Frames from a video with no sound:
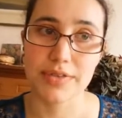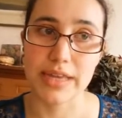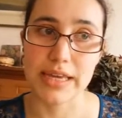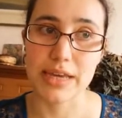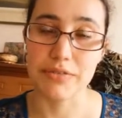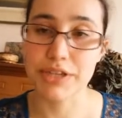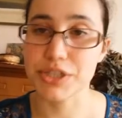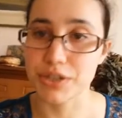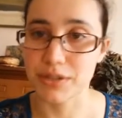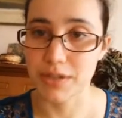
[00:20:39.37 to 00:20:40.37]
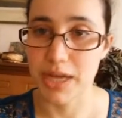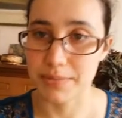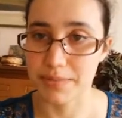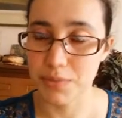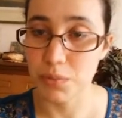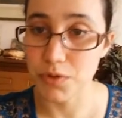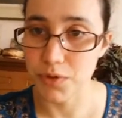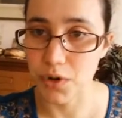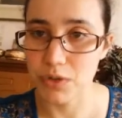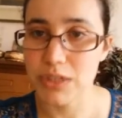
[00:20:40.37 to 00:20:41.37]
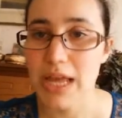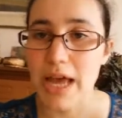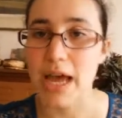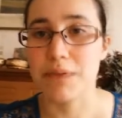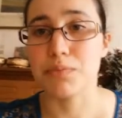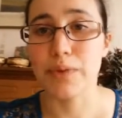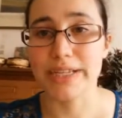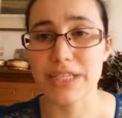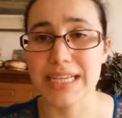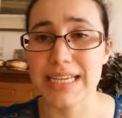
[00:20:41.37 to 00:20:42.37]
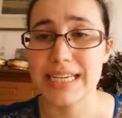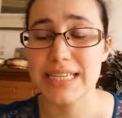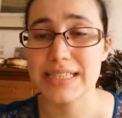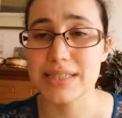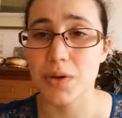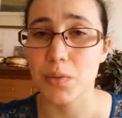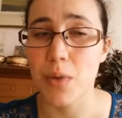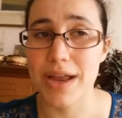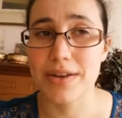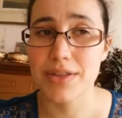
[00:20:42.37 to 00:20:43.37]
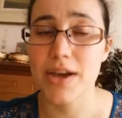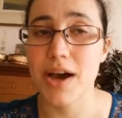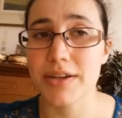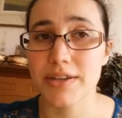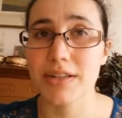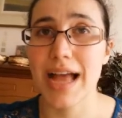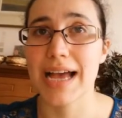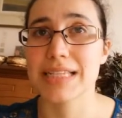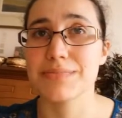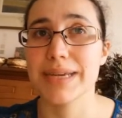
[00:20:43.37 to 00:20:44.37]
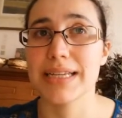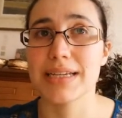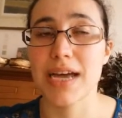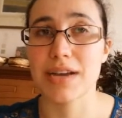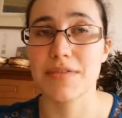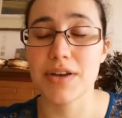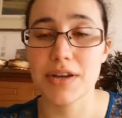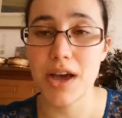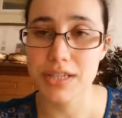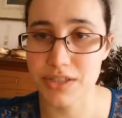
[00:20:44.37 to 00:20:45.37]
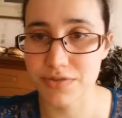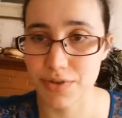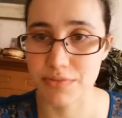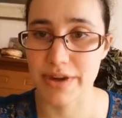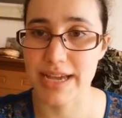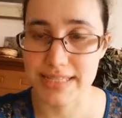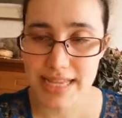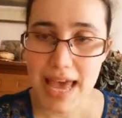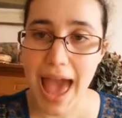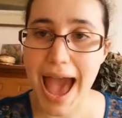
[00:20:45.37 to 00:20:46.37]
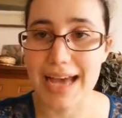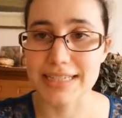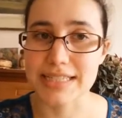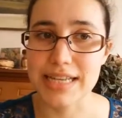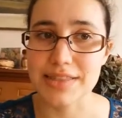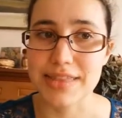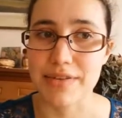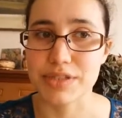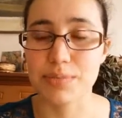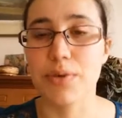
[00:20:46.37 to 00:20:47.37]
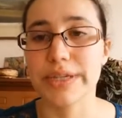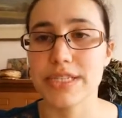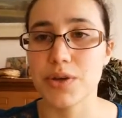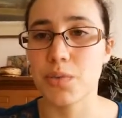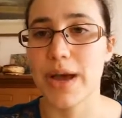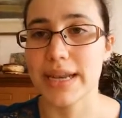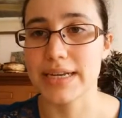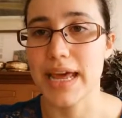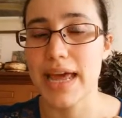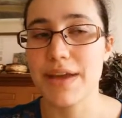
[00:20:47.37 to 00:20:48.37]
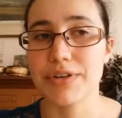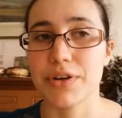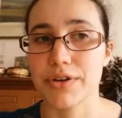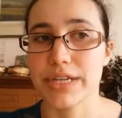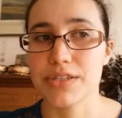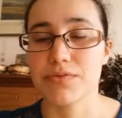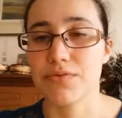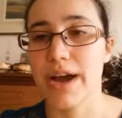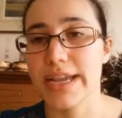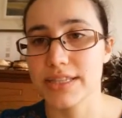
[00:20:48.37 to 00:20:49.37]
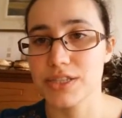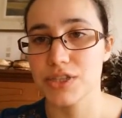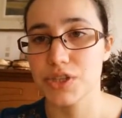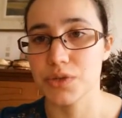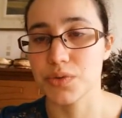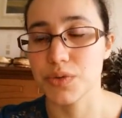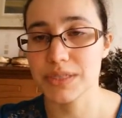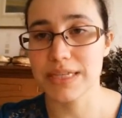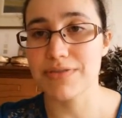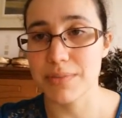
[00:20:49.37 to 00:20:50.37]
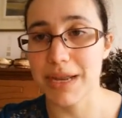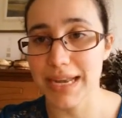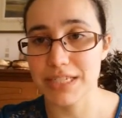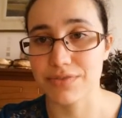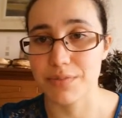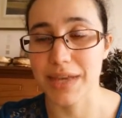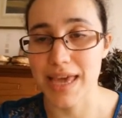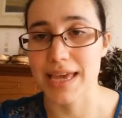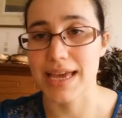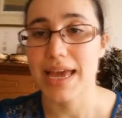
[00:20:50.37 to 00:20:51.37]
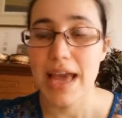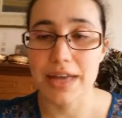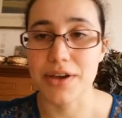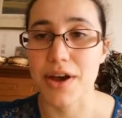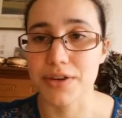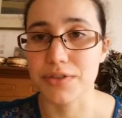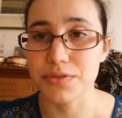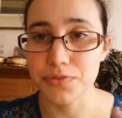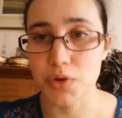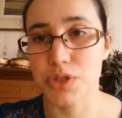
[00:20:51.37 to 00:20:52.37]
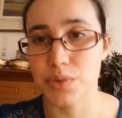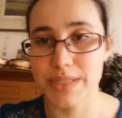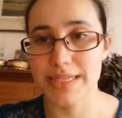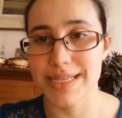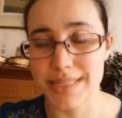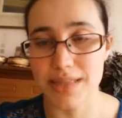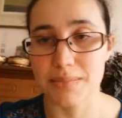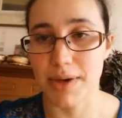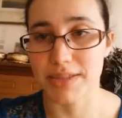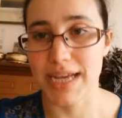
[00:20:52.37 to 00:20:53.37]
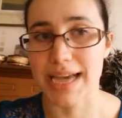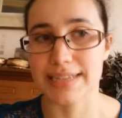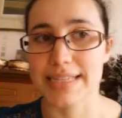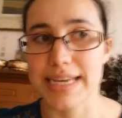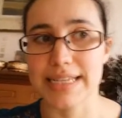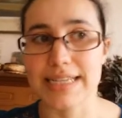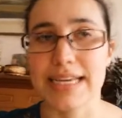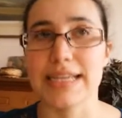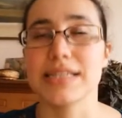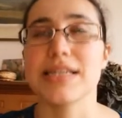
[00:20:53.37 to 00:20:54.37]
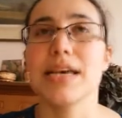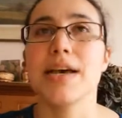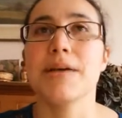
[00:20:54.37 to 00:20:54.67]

the original um, Wolf Hall, um, which is when the Cardinal has been kind of cast from grace, and there is a point when Henry Norris rides to give him a letter from the King, and the Cardinal falls to his knees in the mud, and it is